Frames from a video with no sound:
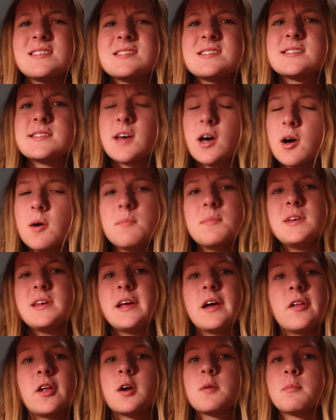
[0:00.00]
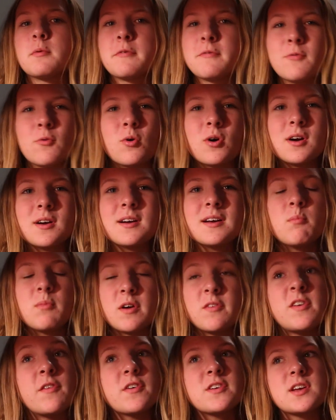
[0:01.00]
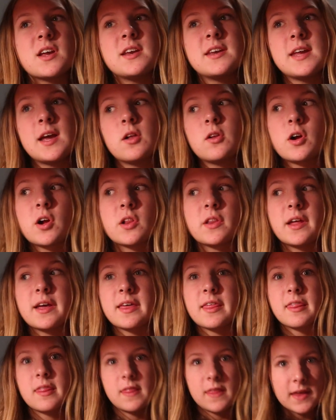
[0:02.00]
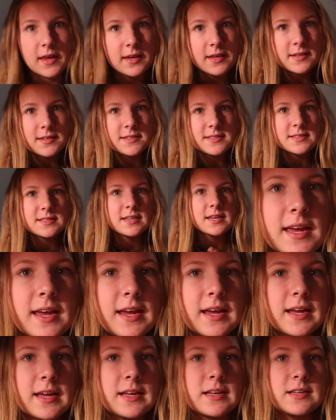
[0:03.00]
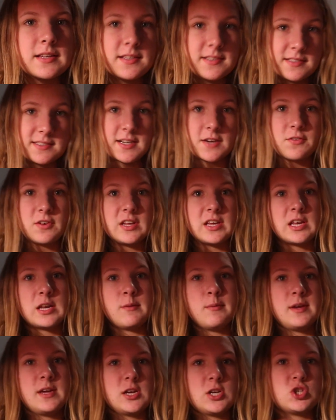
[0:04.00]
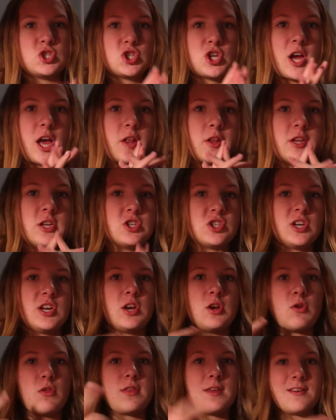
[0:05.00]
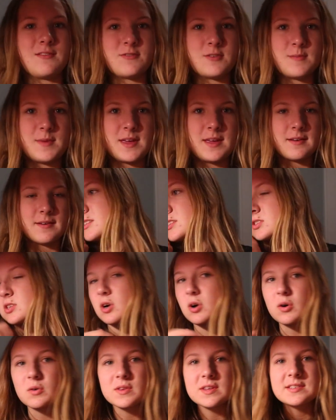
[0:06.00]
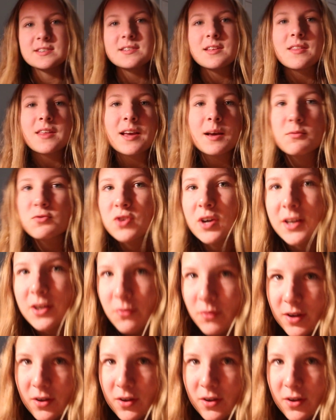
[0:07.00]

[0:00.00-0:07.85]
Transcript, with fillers: some nail art before, but I've never done nail art like this, and this is definitely gonna be a challenge and a new thing for me. So this is the thing I'm trying to